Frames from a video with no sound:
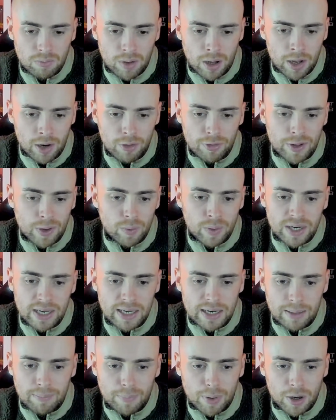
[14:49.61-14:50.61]
I don't think we need
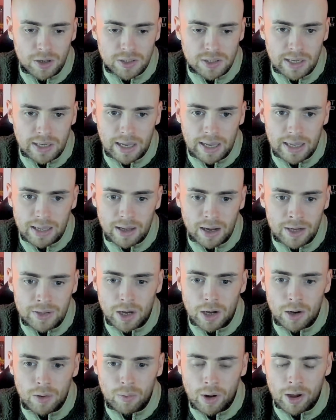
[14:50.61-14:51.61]
him personally. I don't.